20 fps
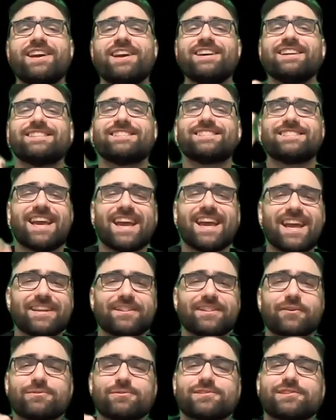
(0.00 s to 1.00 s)
saying
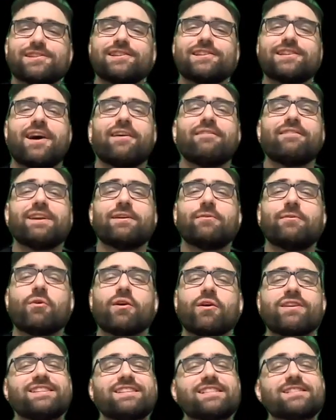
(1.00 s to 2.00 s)
those loving
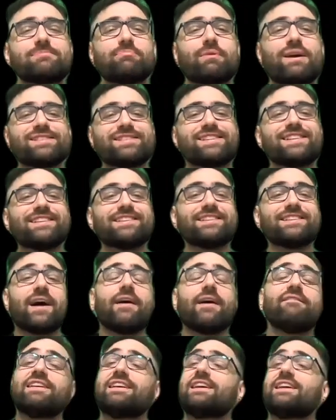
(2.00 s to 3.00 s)
words, expressing
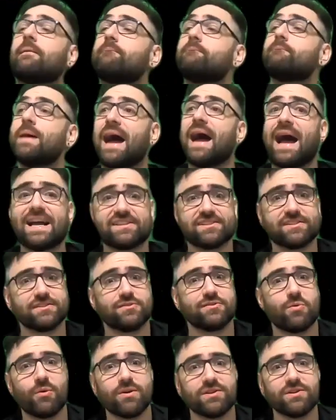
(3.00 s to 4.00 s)
love and compassion
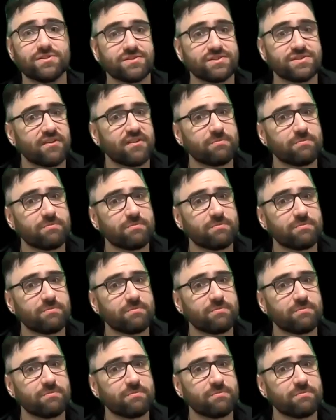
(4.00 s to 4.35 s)
towards yourself,